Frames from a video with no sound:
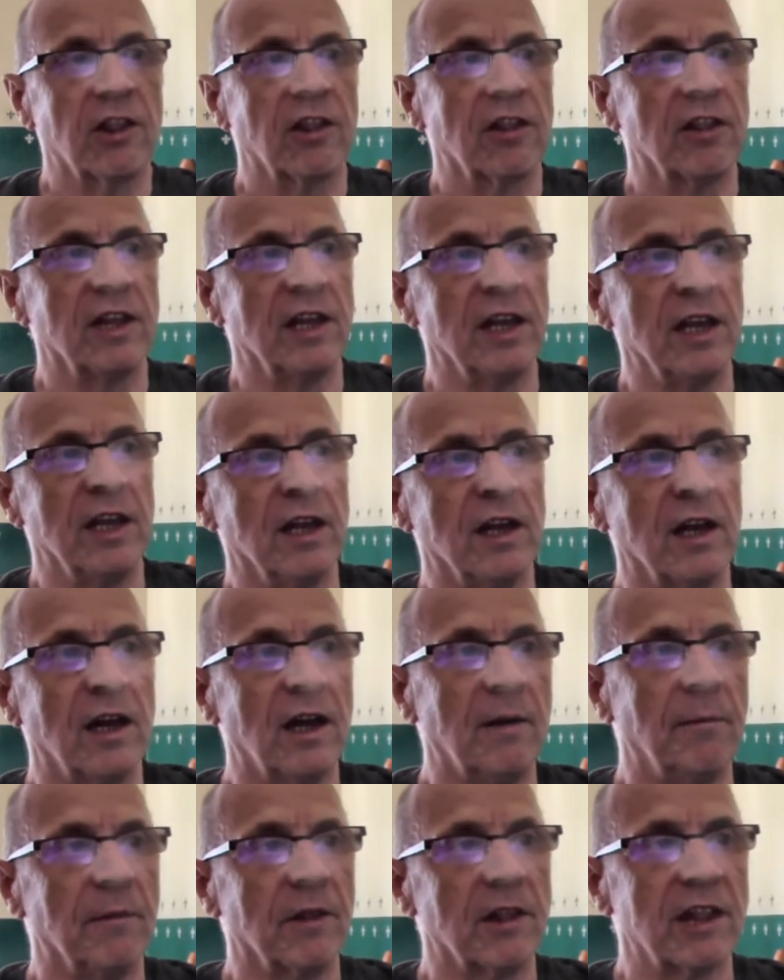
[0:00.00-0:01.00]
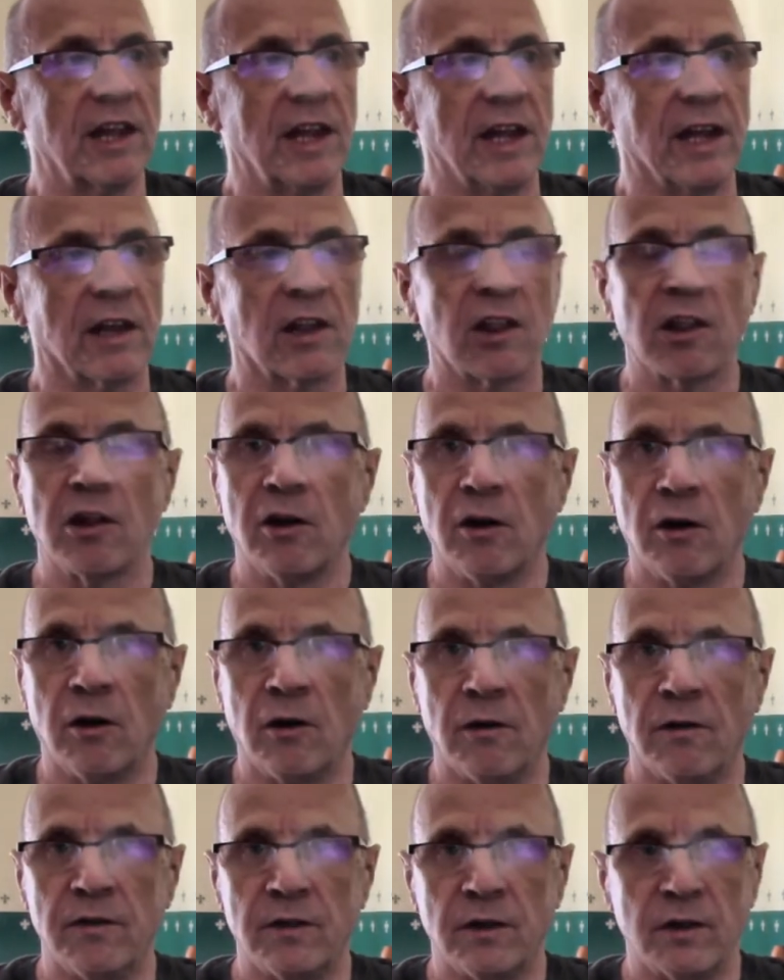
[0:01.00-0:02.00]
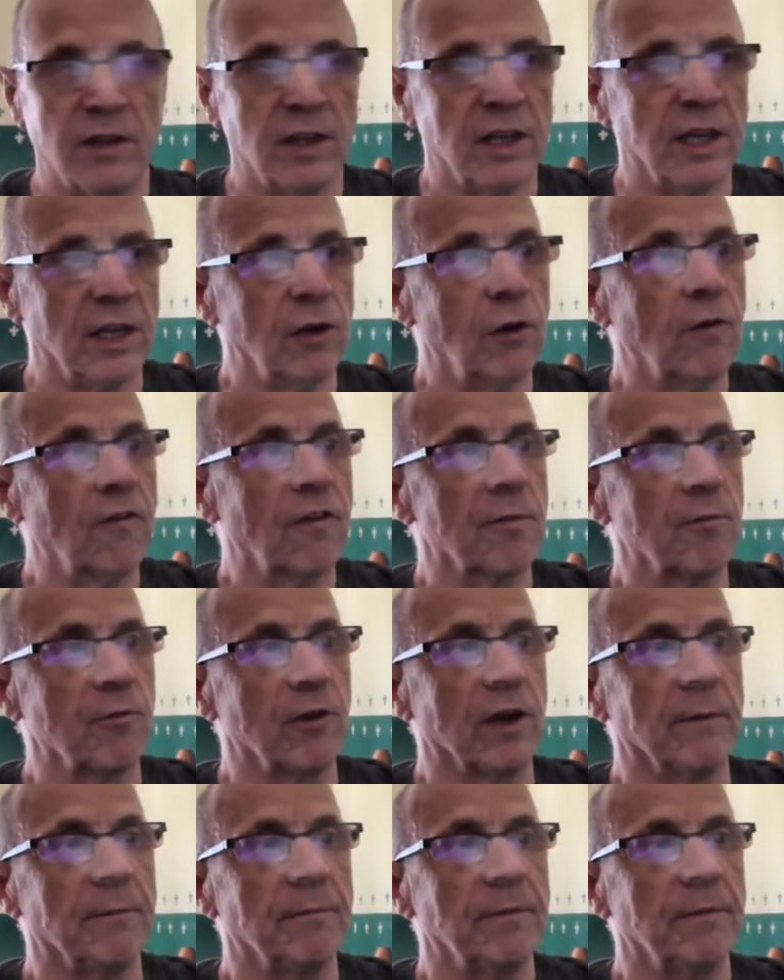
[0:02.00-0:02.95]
the sex of the offspring.